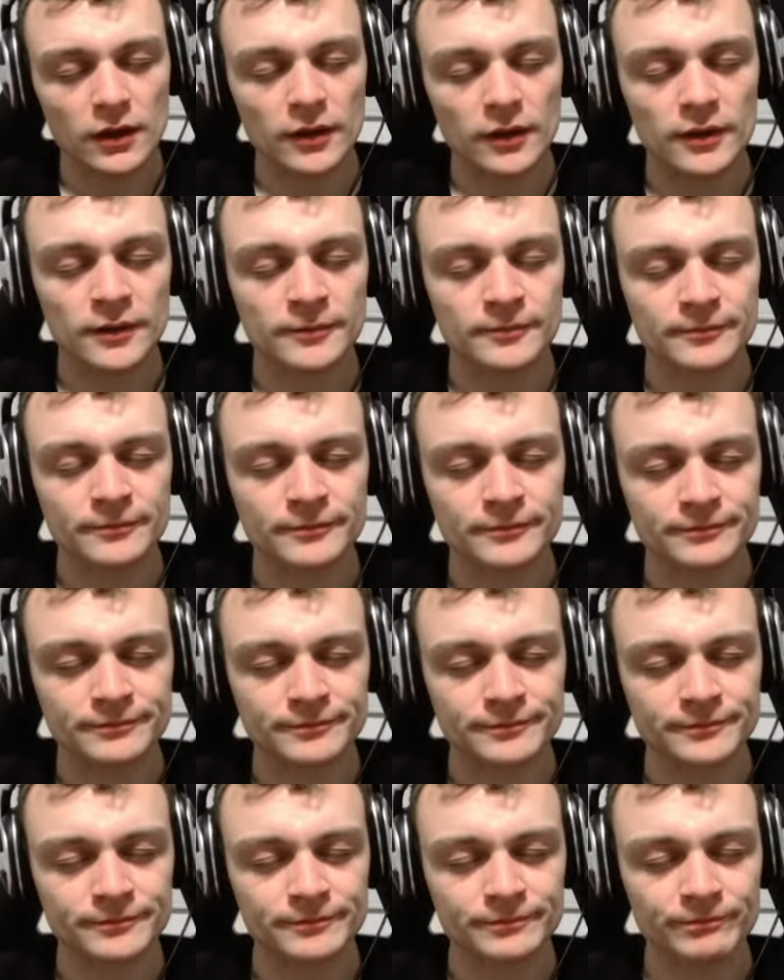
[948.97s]

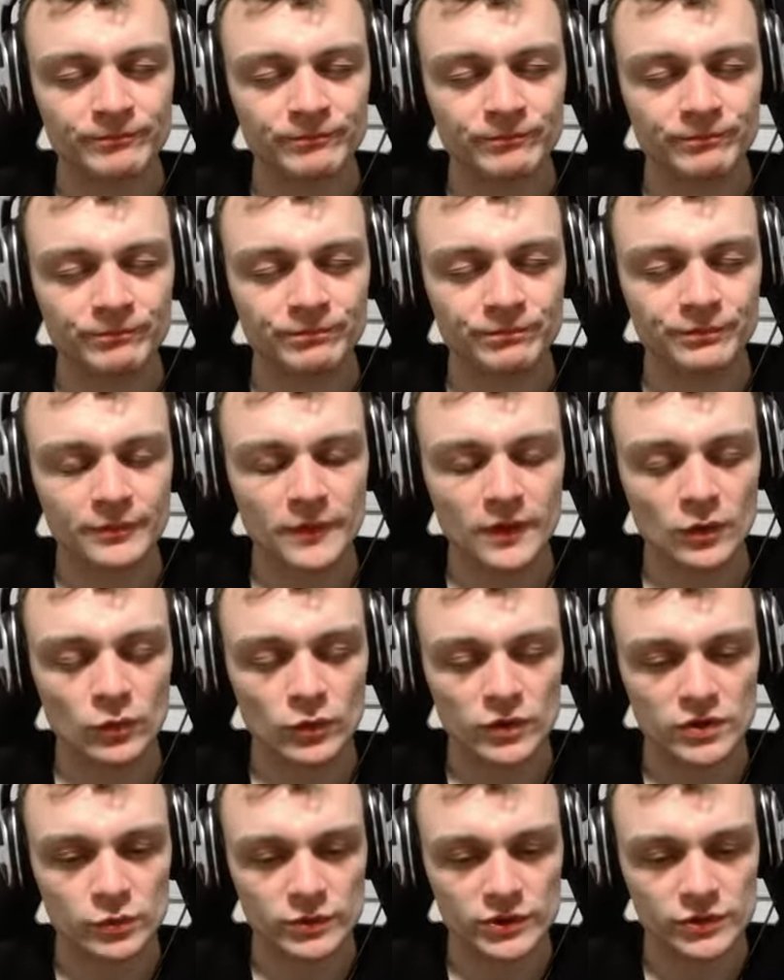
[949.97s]

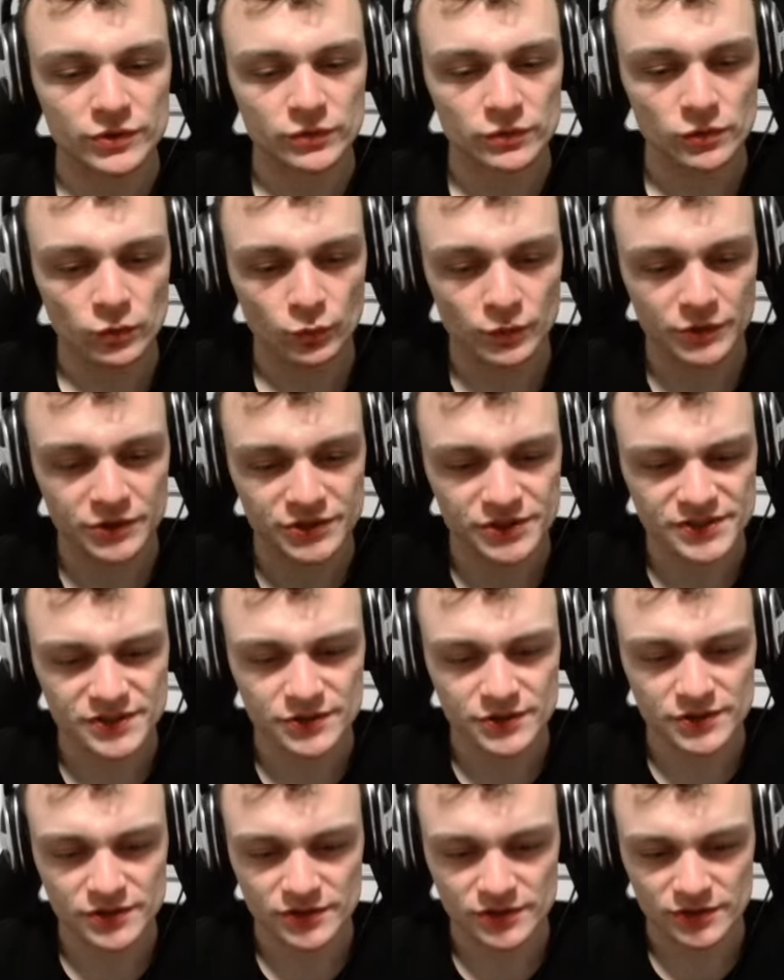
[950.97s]
what do? We
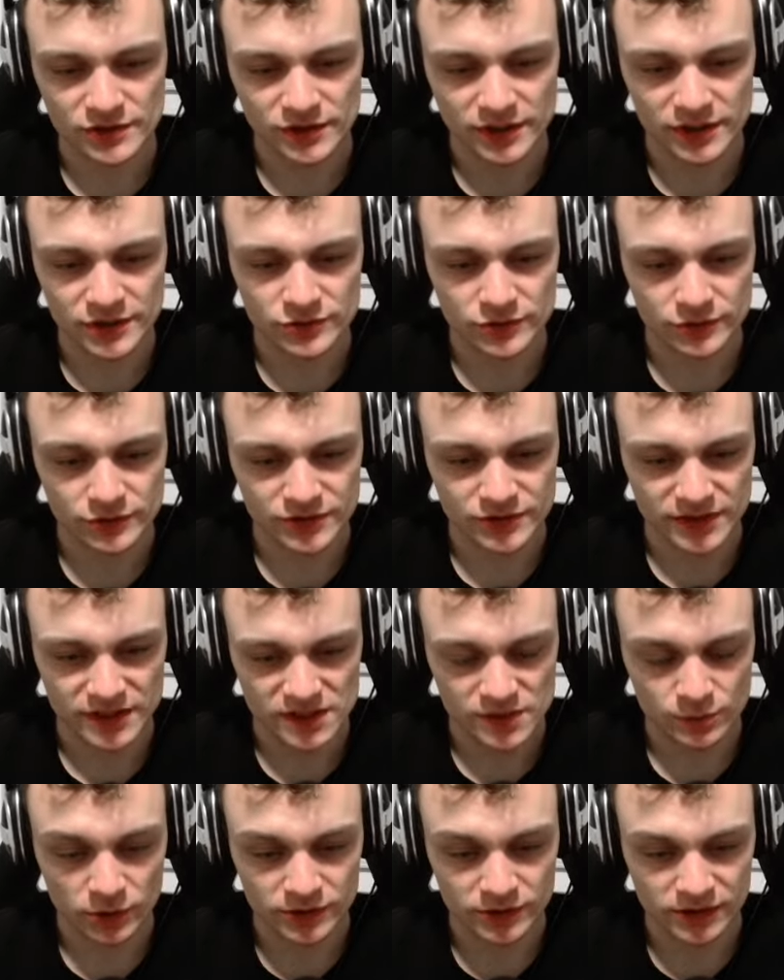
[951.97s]
just introduce a
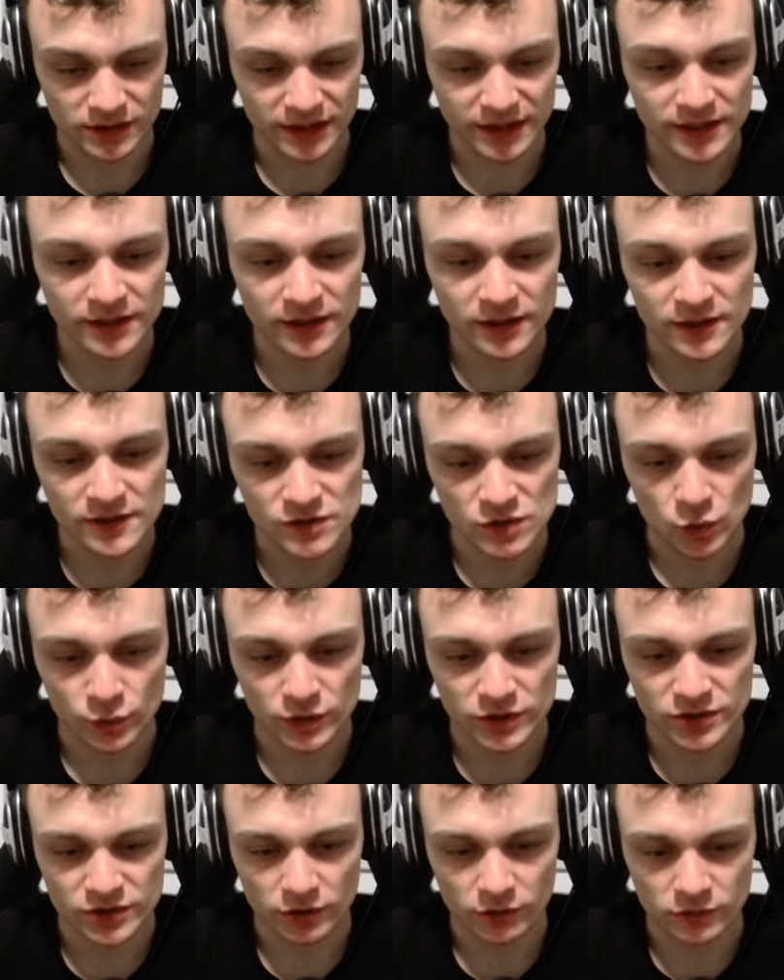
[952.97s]
small delay so
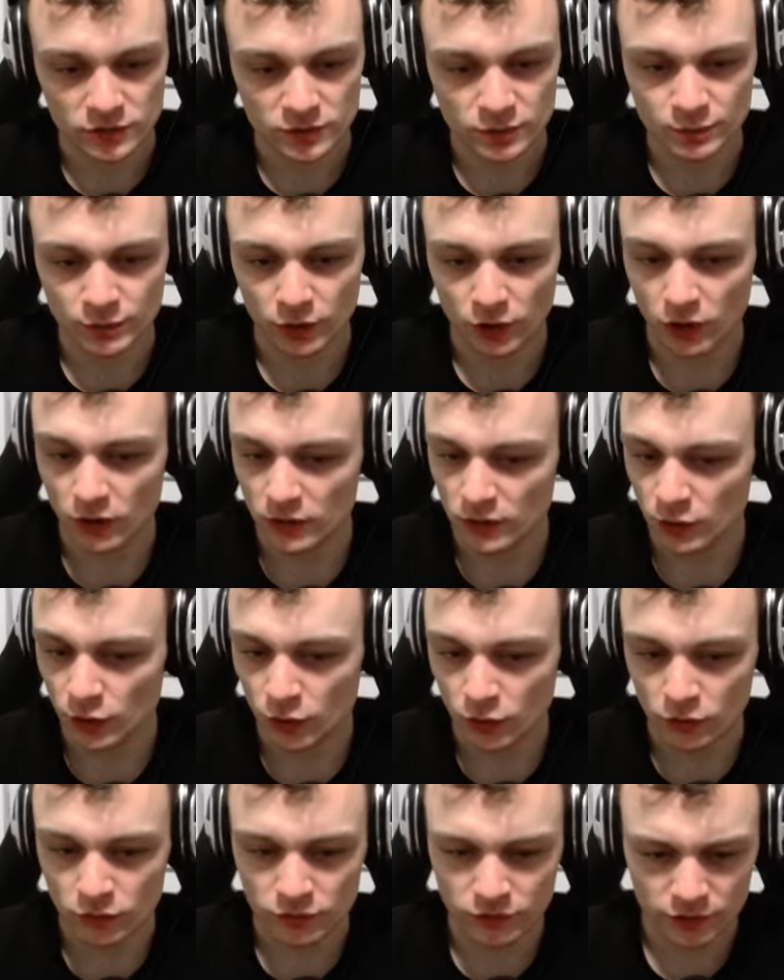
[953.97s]
we don't poll
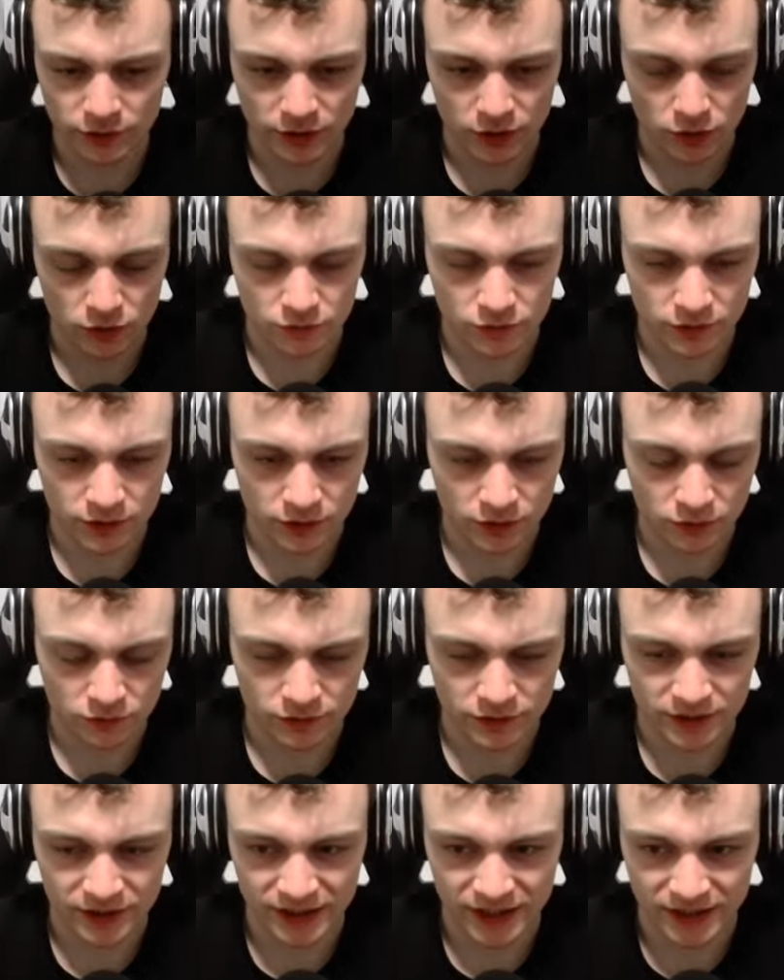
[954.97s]
over and over and
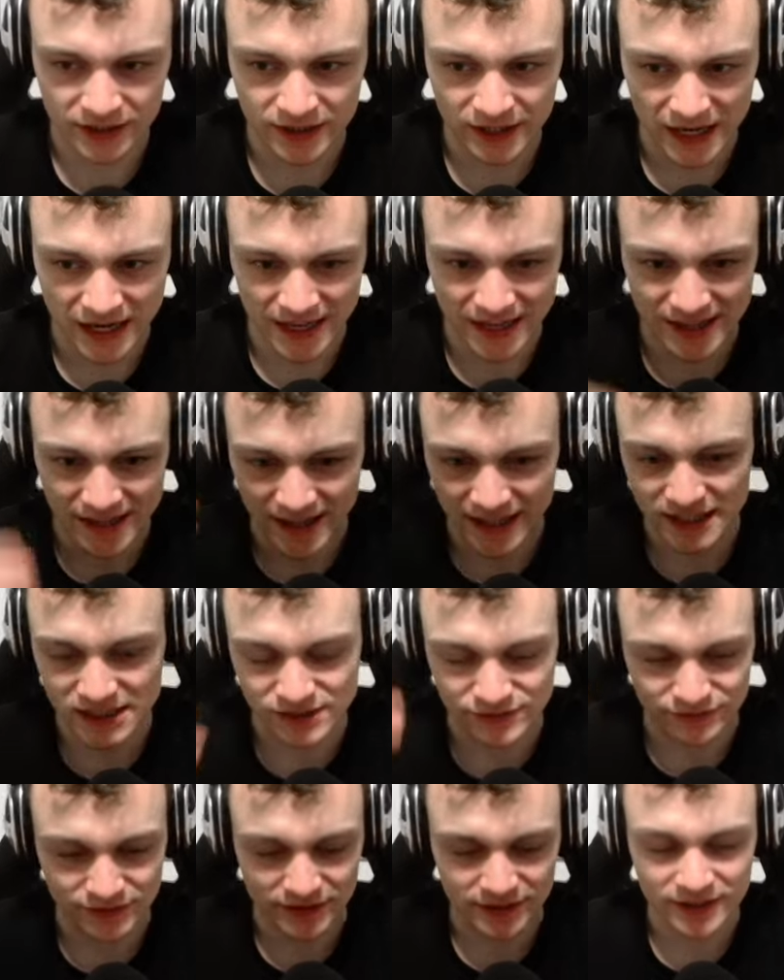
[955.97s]
over again
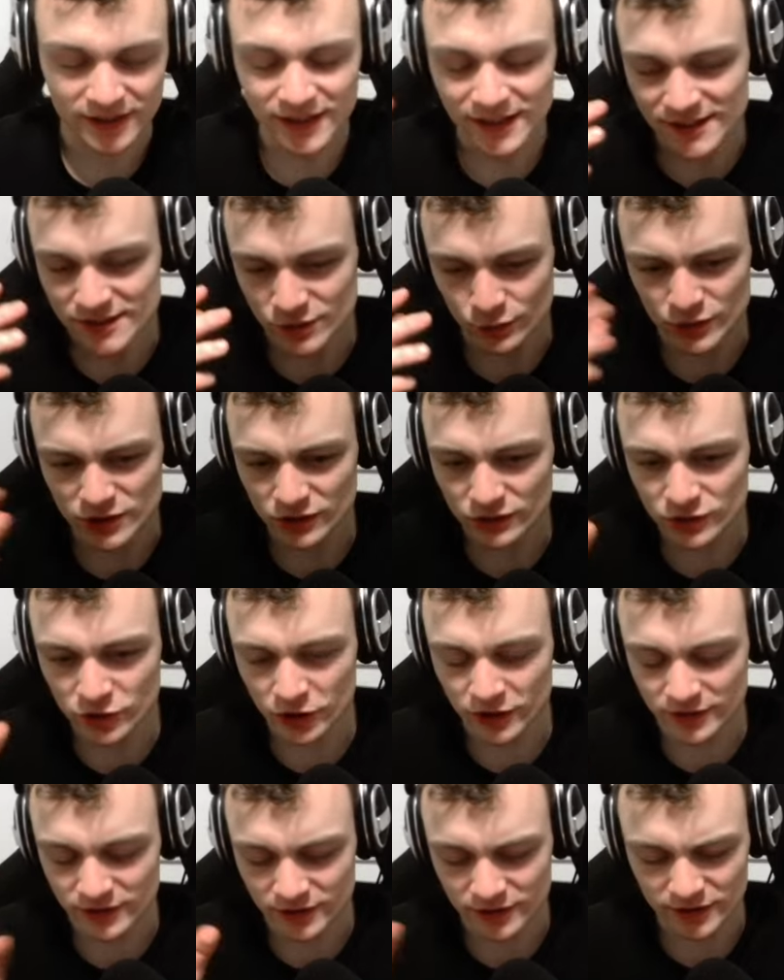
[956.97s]
as far, so we don't
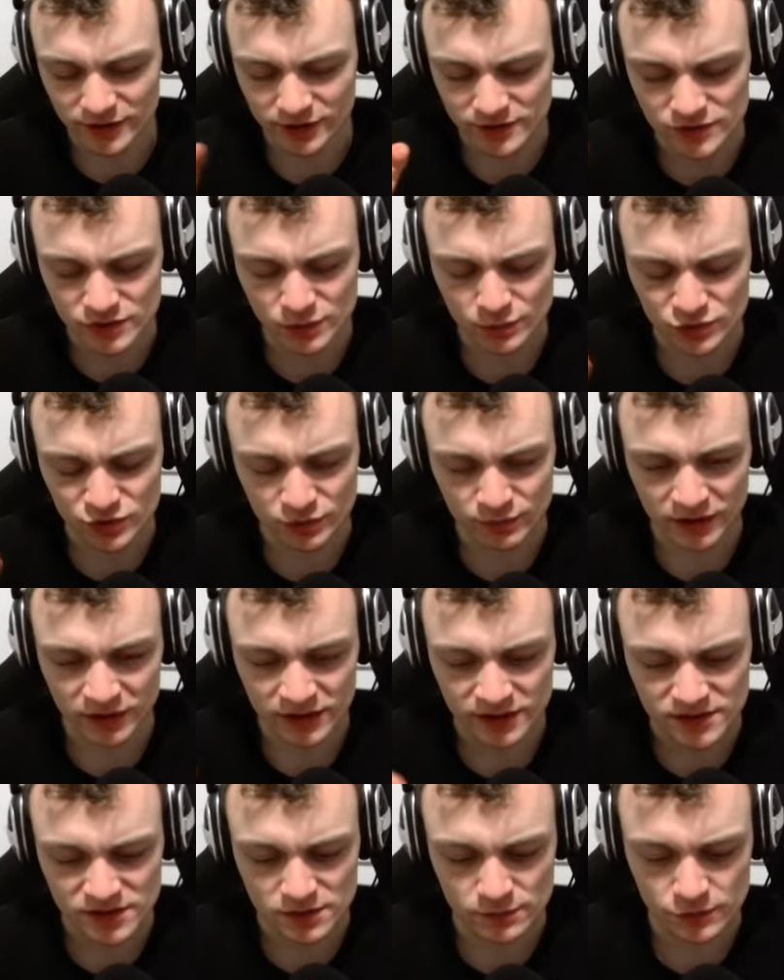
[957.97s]
consume too
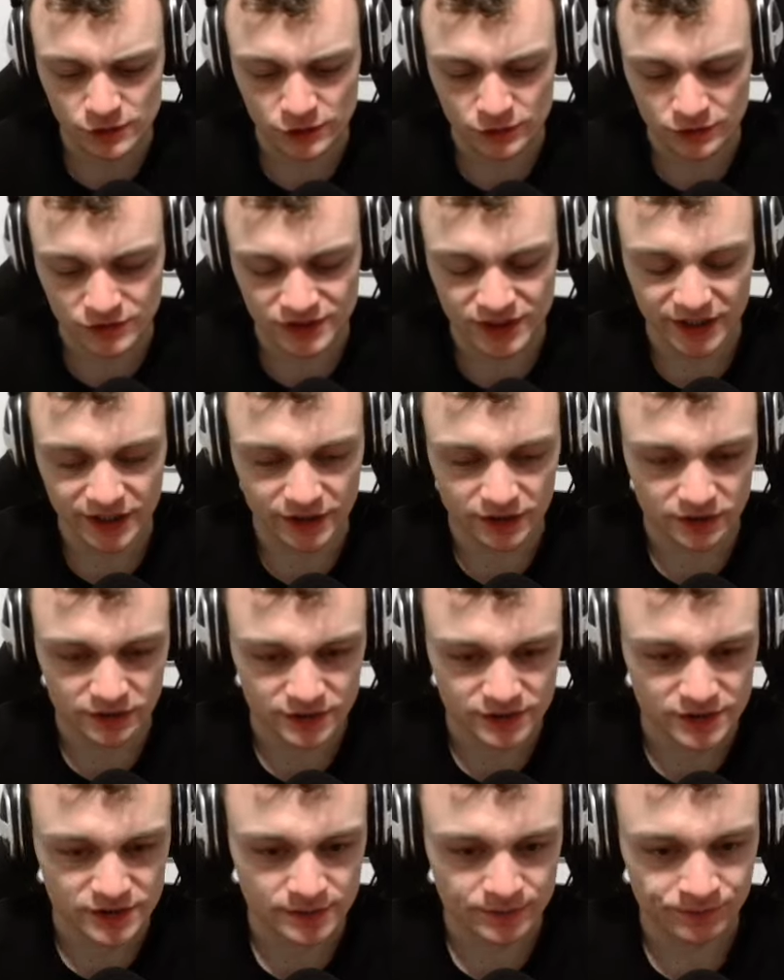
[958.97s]
many CPU
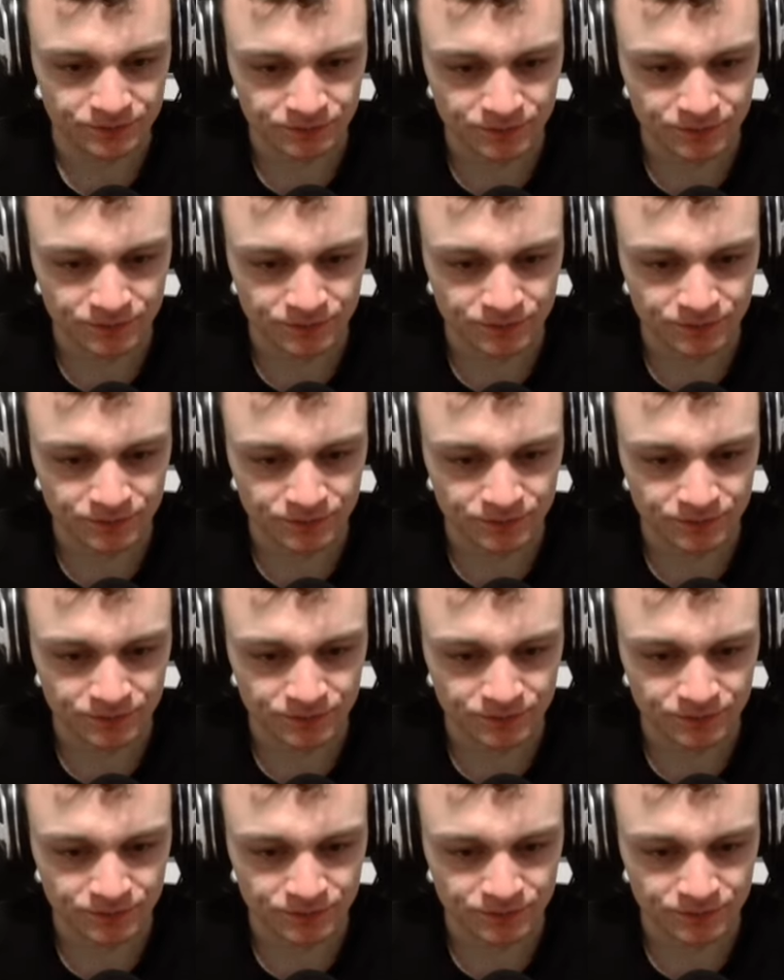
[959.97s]
cycles.